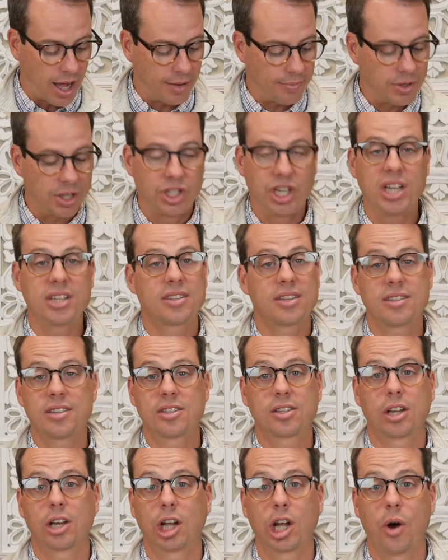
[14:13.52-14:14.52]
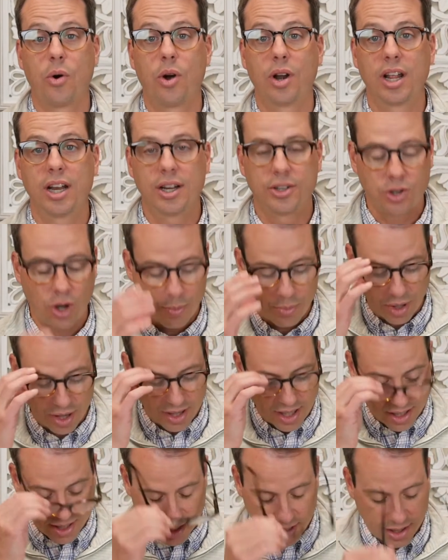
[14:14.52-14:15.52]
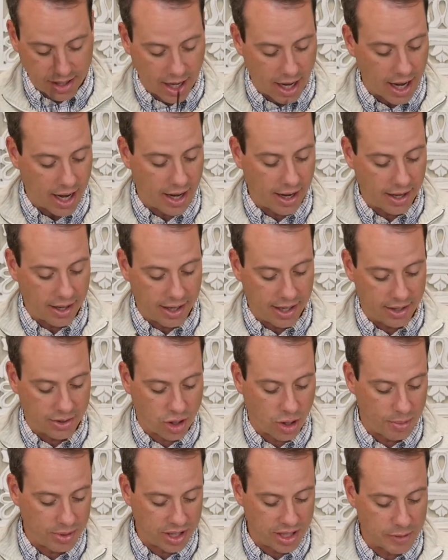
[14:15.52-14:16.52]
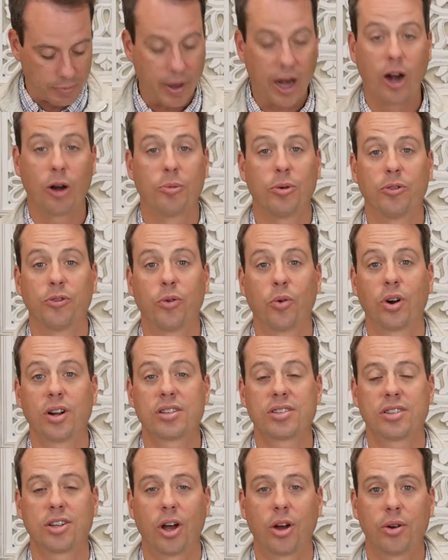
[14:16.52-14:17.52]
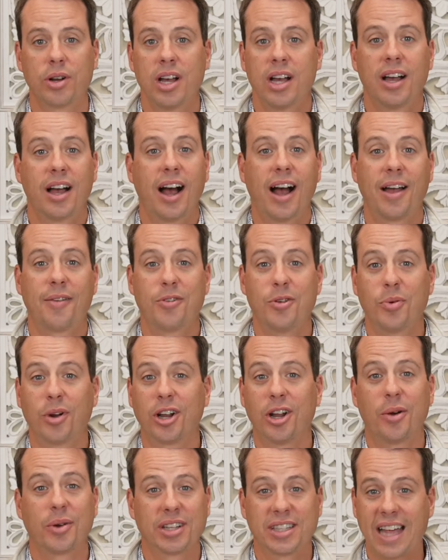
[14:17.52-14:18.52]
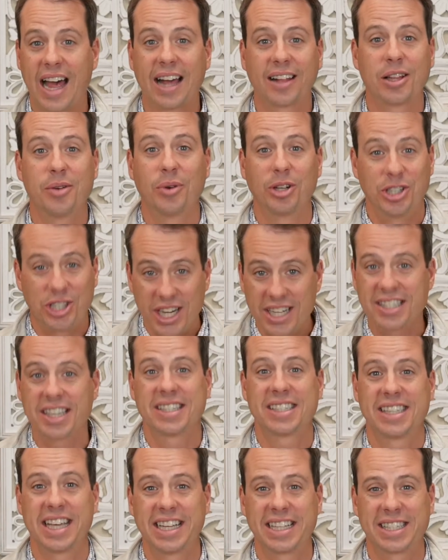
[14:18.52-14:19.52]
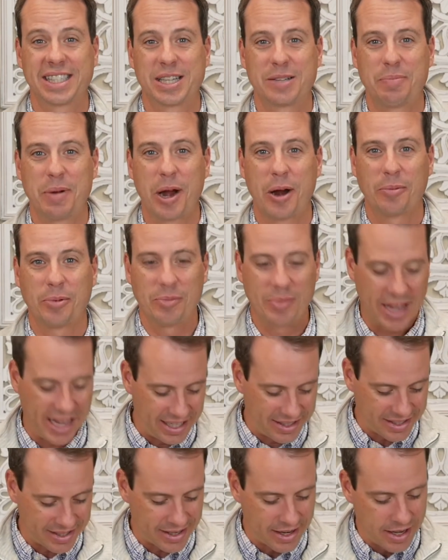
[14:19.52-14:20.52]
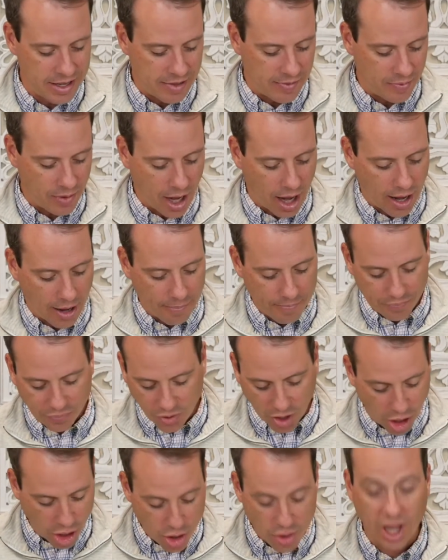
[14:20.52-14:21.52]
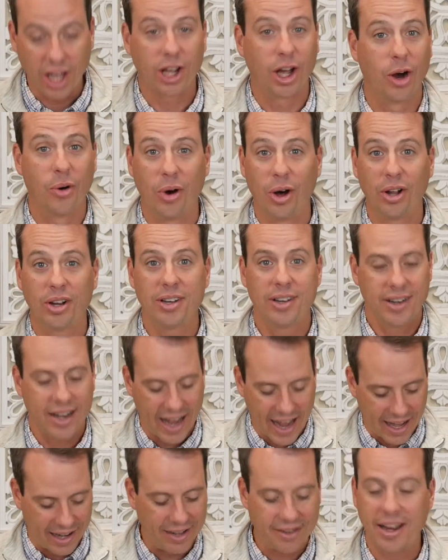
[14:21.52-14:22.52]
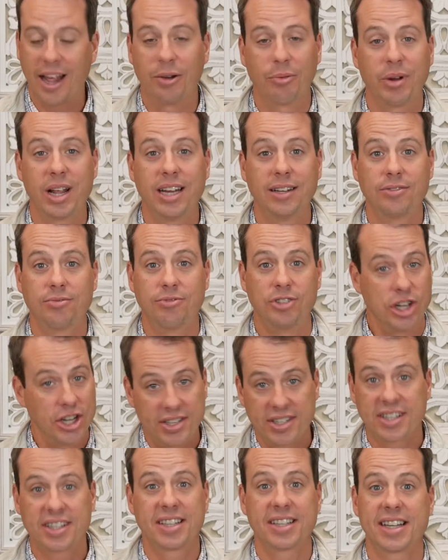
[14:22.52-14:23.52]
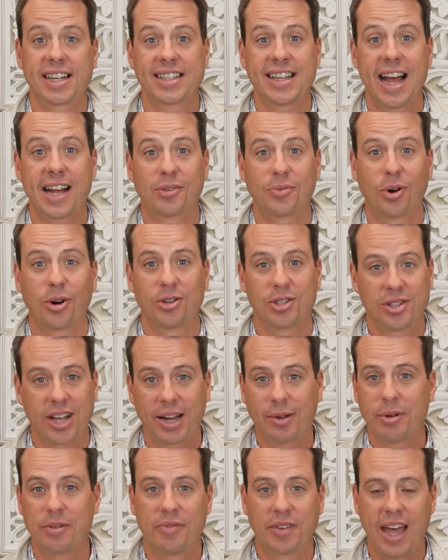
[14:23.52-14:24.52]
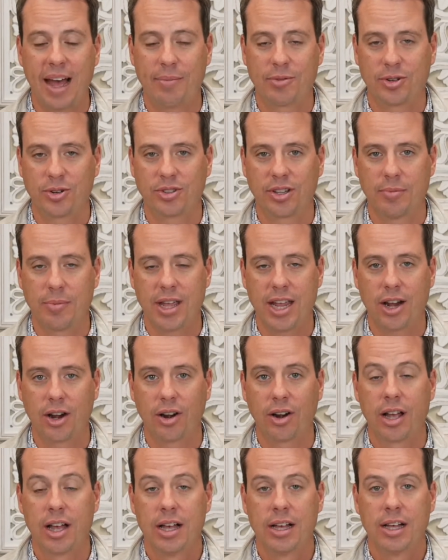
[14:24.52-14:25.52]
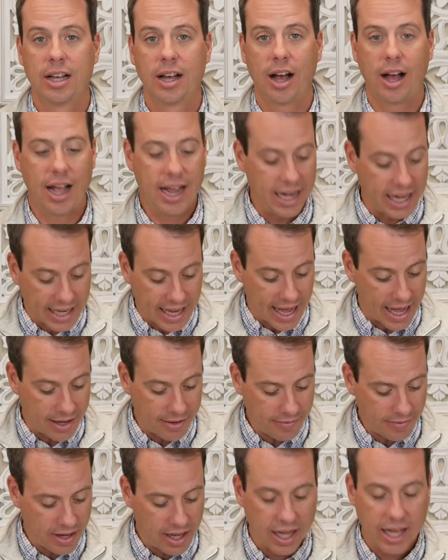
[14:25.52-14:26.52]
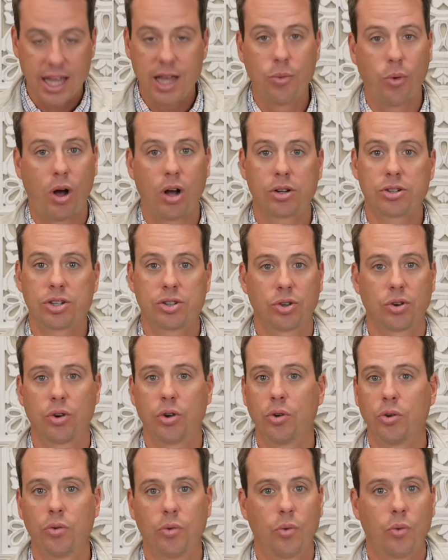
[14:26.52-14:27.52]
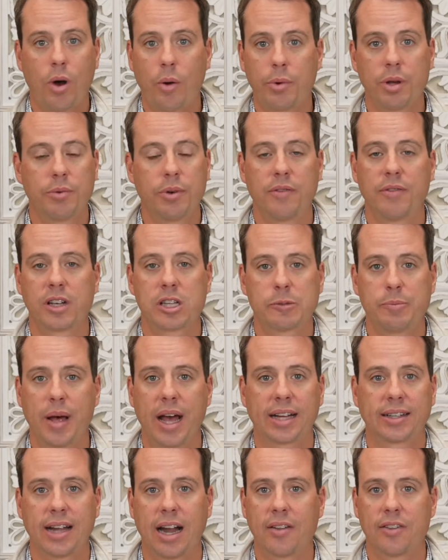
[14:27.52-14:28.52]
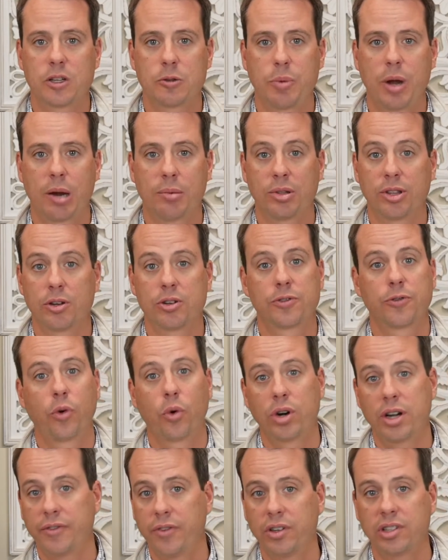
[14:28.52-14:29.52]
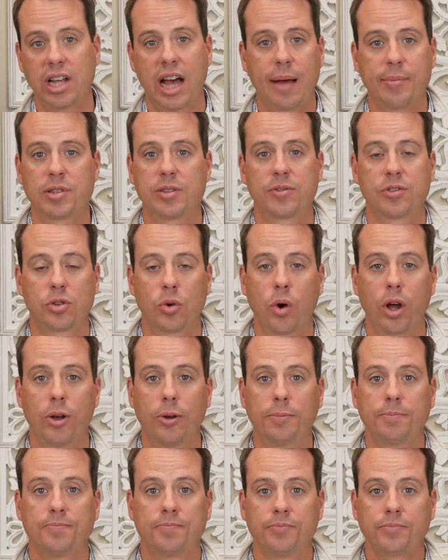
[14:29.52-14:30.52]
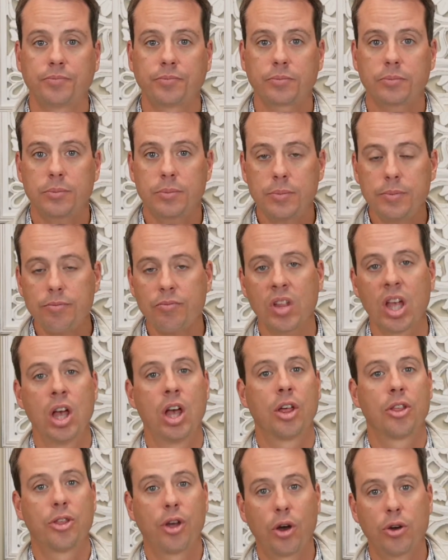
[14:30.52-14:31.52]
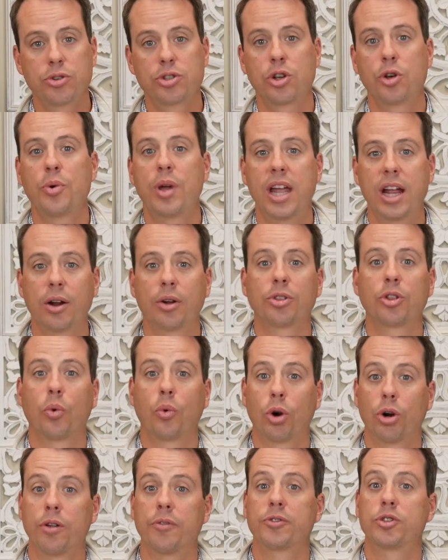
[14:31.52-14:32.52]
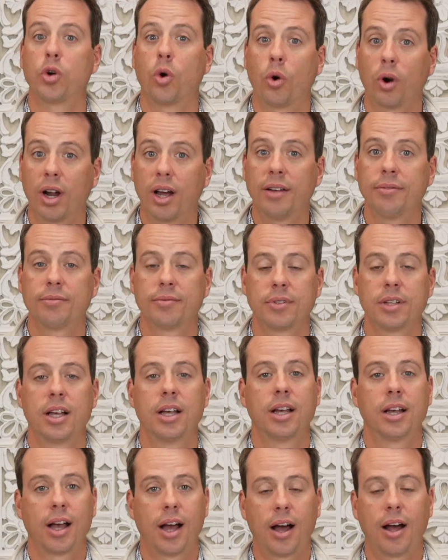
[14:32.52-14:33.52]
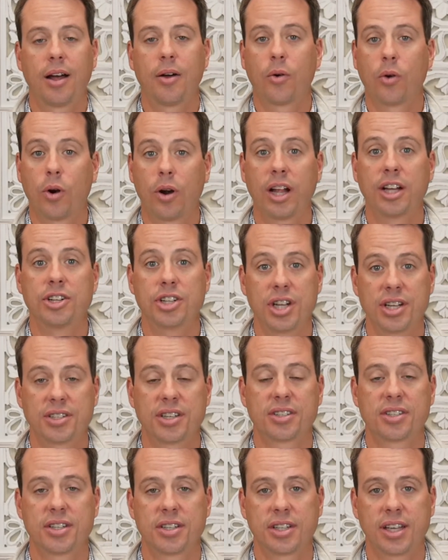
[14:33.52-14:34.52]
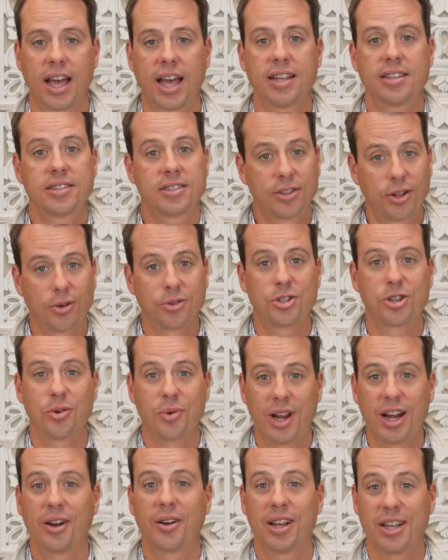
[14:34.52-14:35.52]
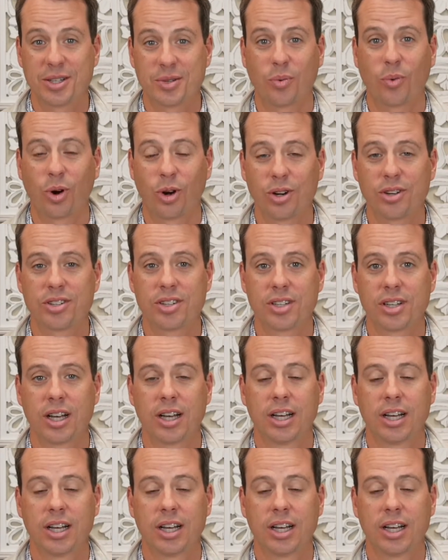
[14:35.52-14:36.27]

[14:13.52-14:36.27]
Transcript: Jesus is going to go on and interpret this parable for us. So if you want to know exactly what Jesus thinks this parable means, you can go on and read Jesus' exact words like we've captured them here. And again, he walks through what we would have expected out of this parable. There's four different types of soil. Those who hear the word of Torah, or in Jesus' case, those who hear his words.